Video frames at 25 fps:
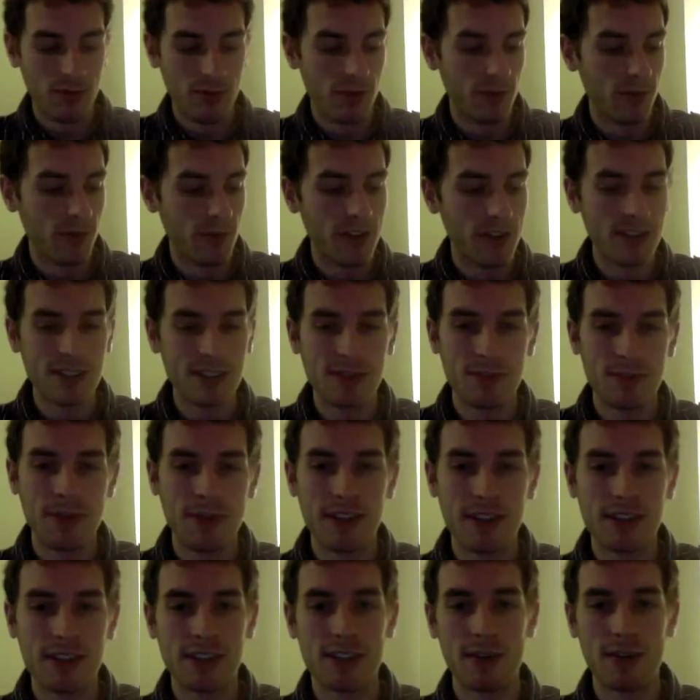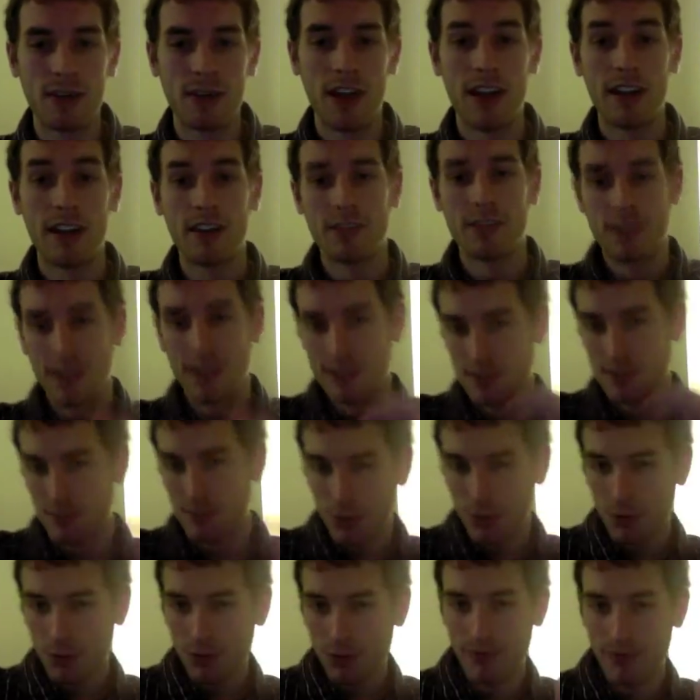written speech, and it's
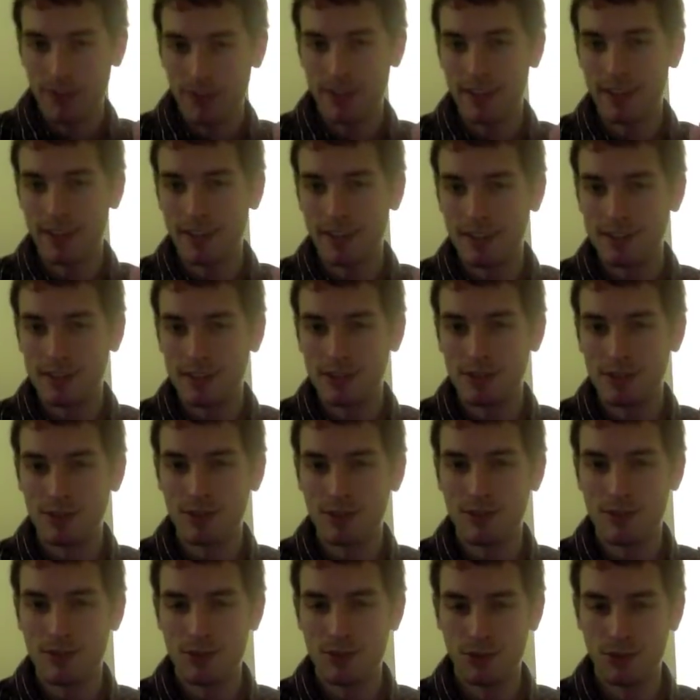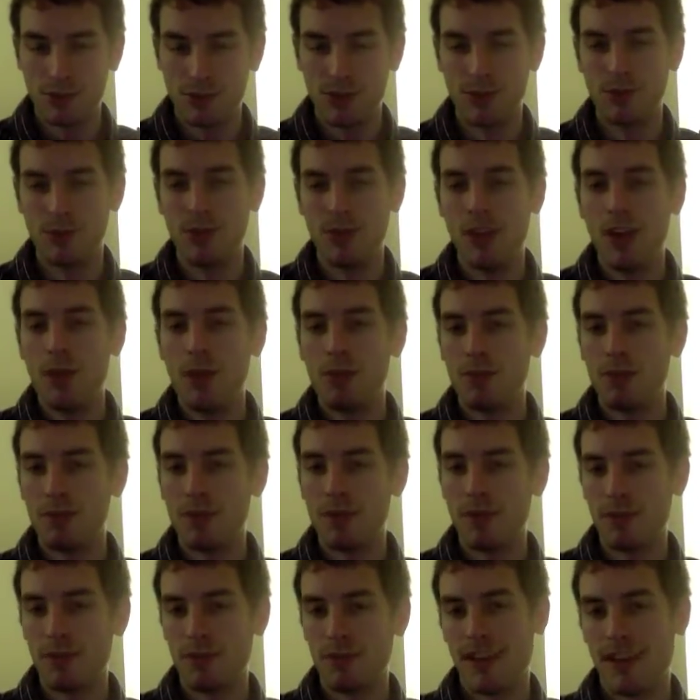proven that this is true with
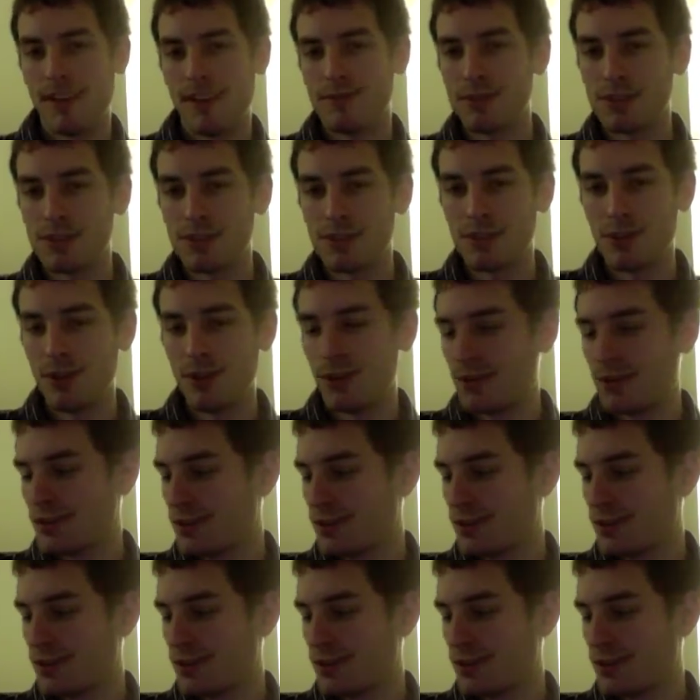people that have strokes.